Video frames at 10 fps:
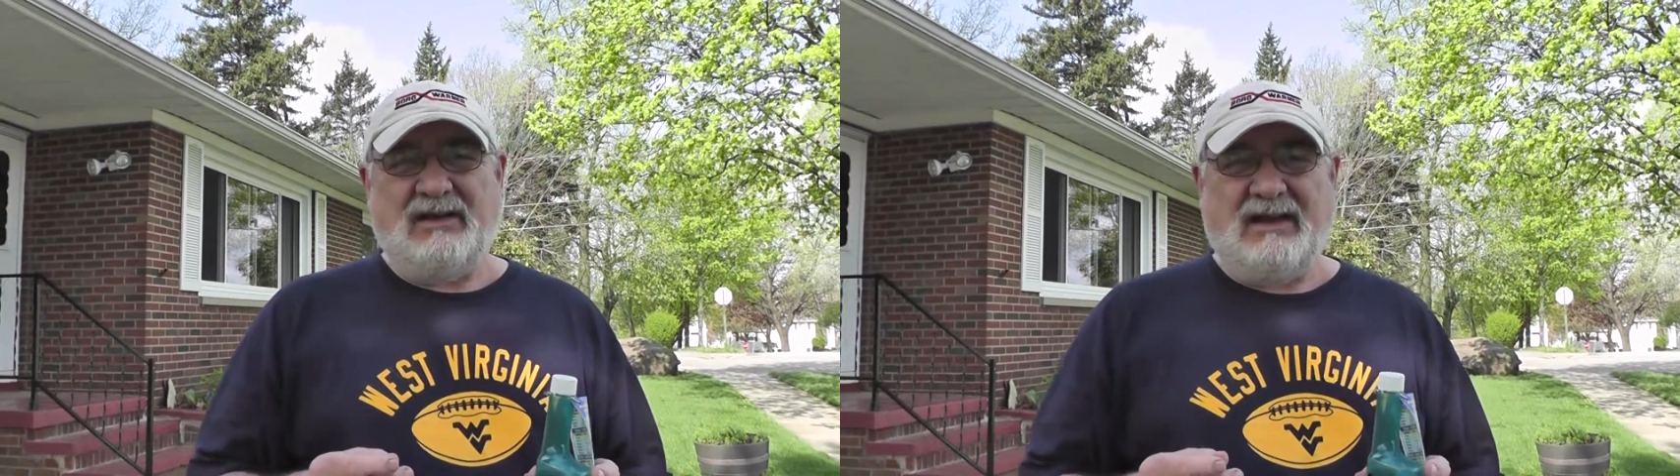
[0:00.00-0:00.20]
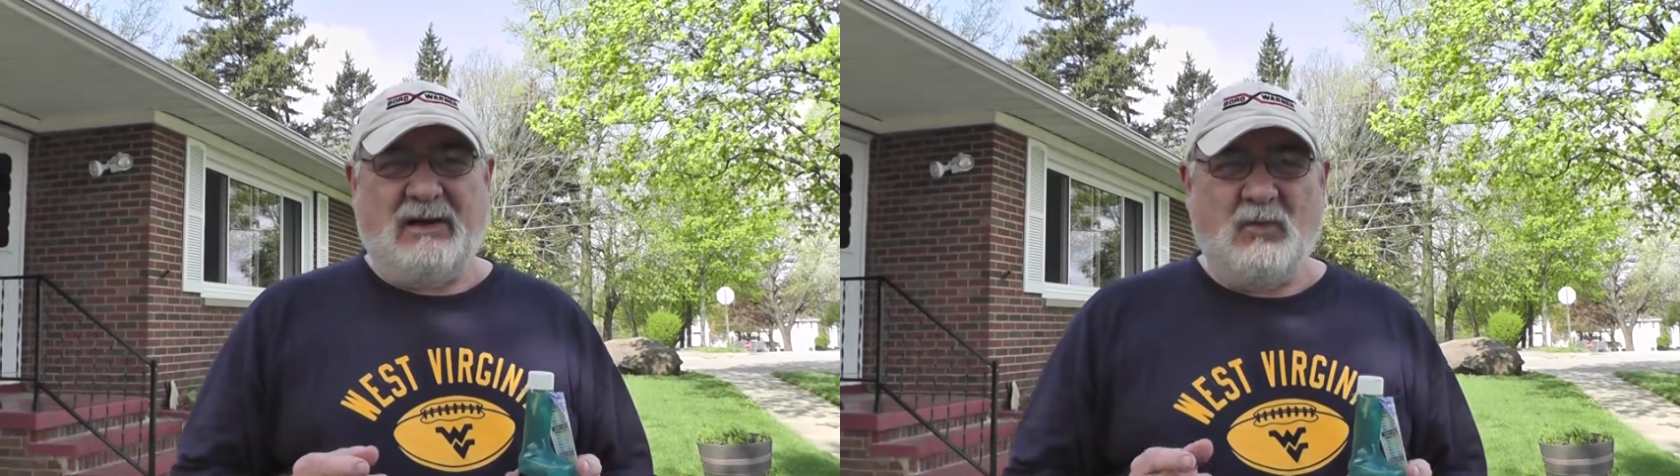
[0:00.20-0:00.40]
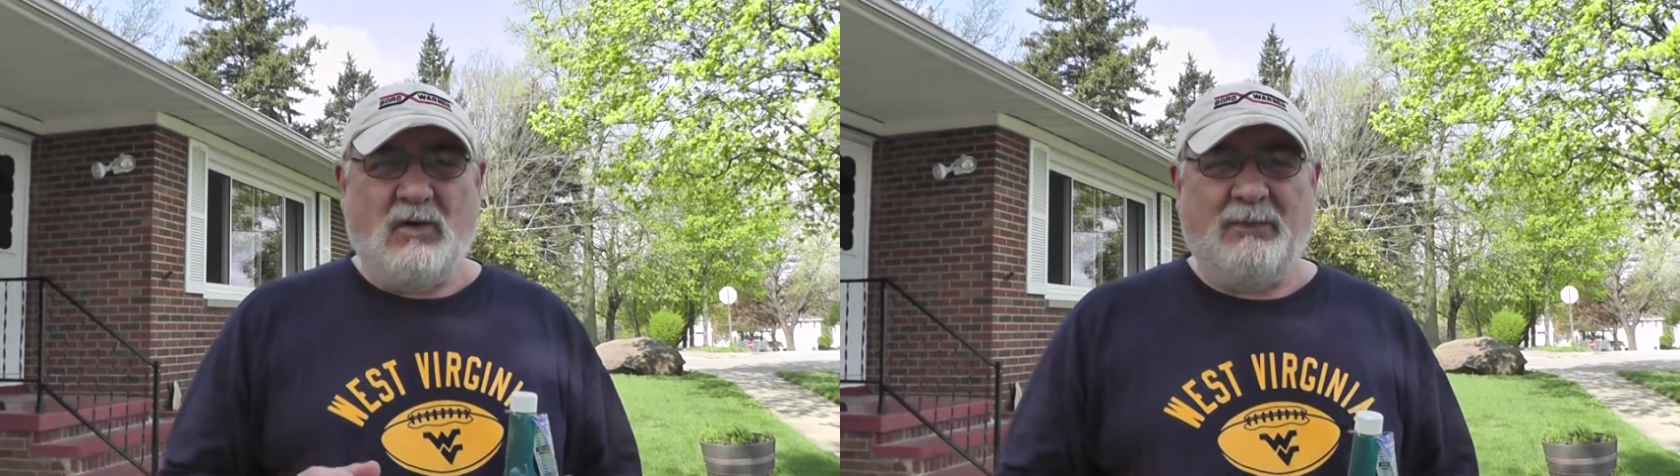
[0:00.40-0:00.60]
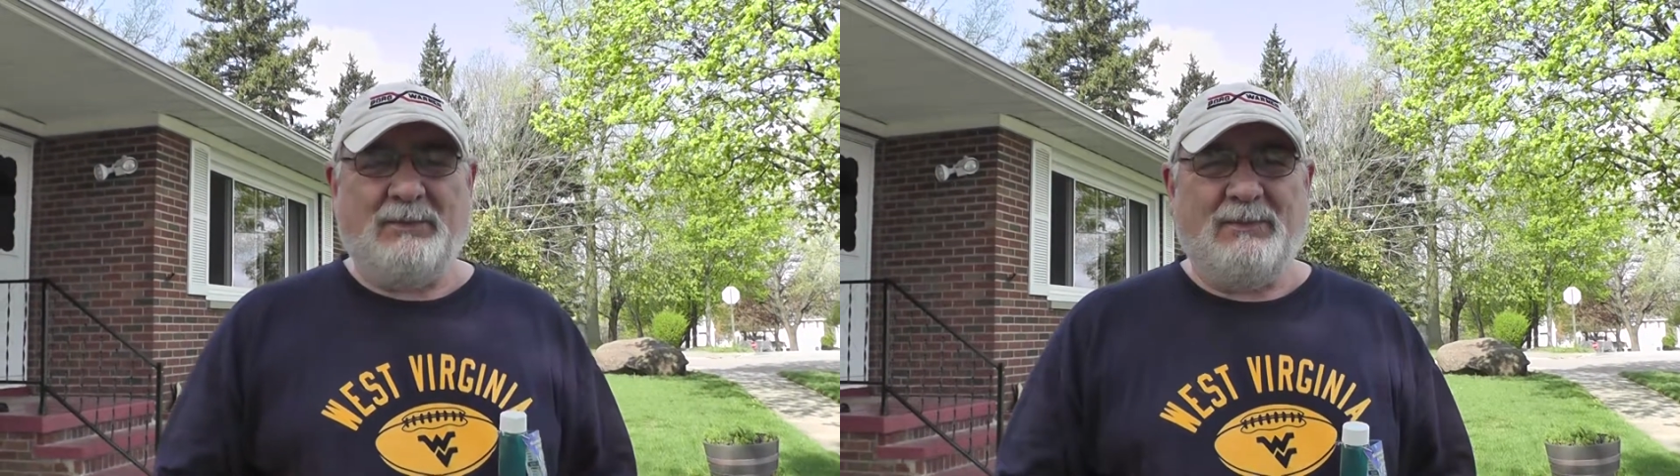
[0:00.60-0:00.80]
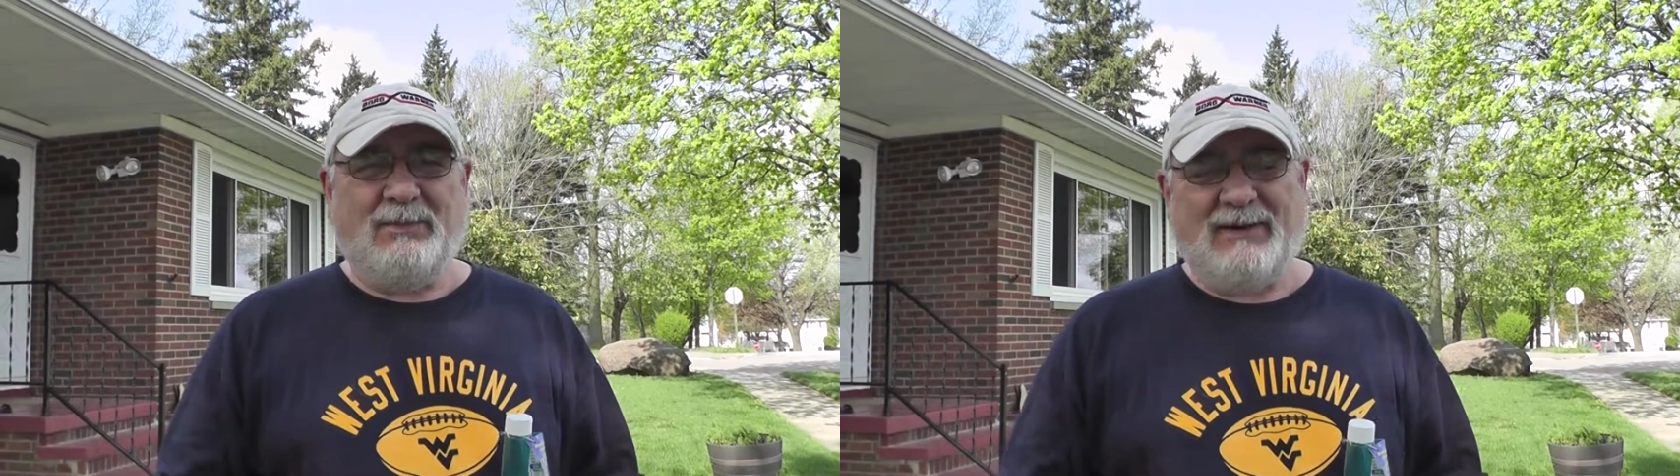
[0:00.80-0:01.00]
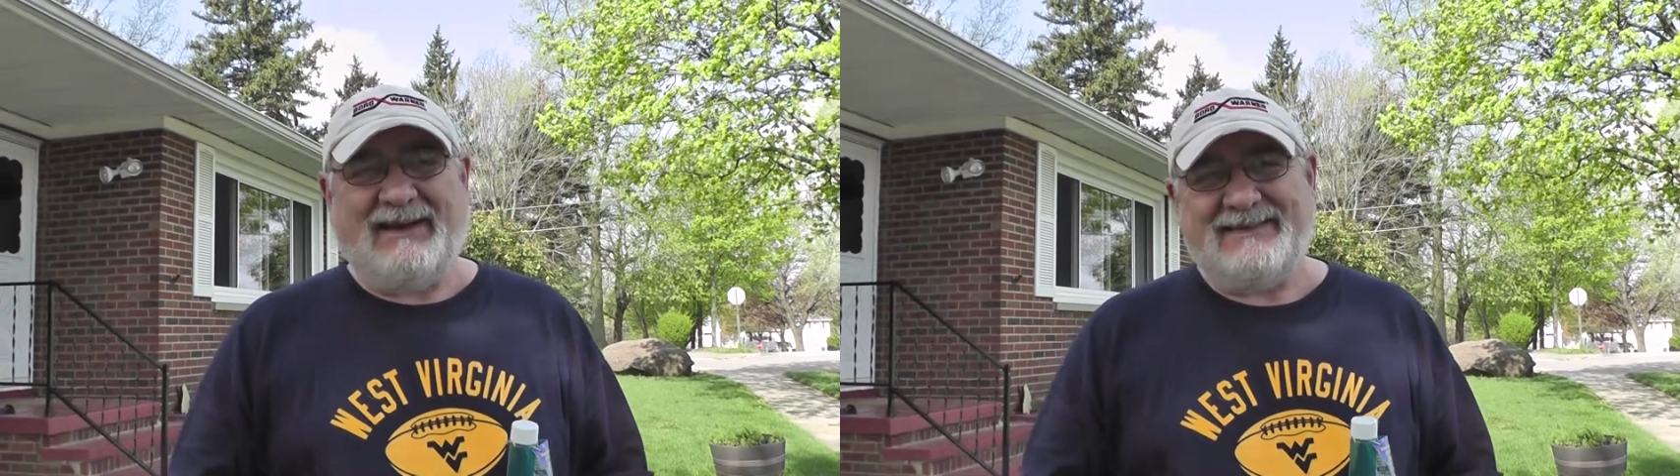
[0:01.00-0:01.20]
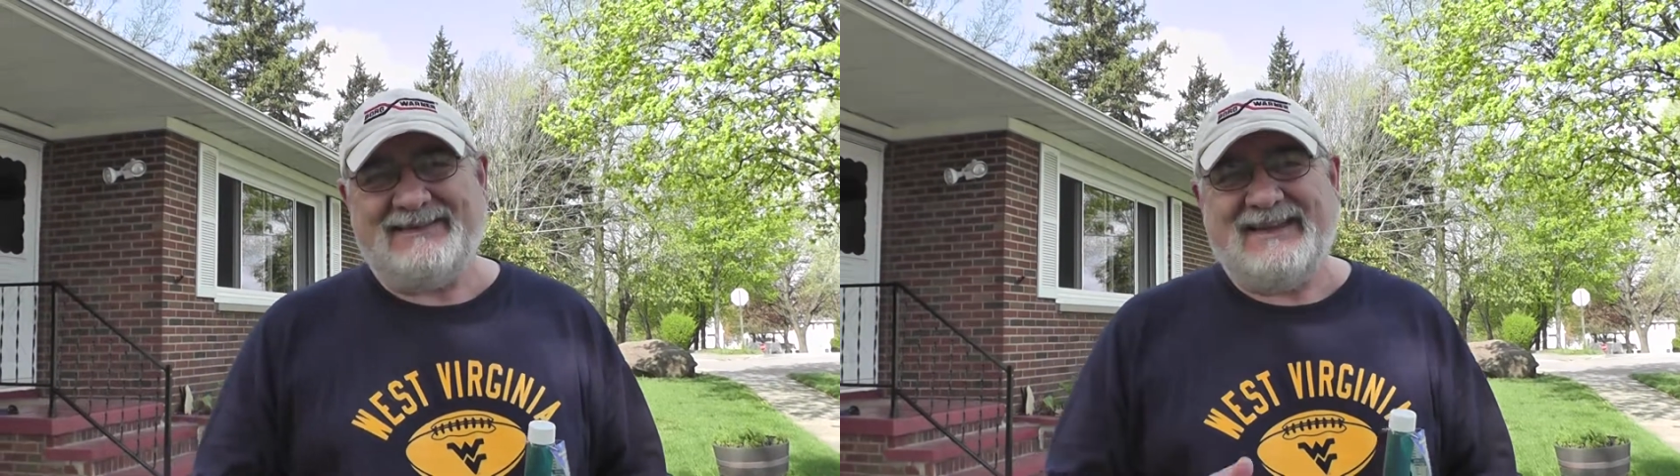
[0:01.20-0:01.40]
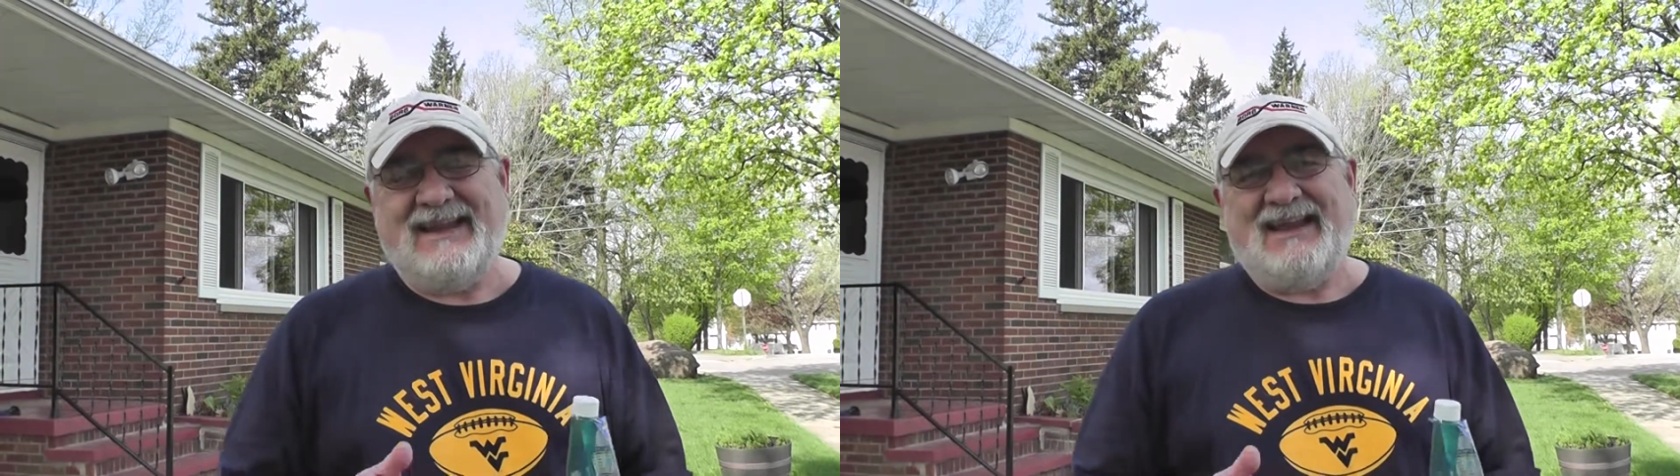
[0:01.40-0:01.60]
a warm place,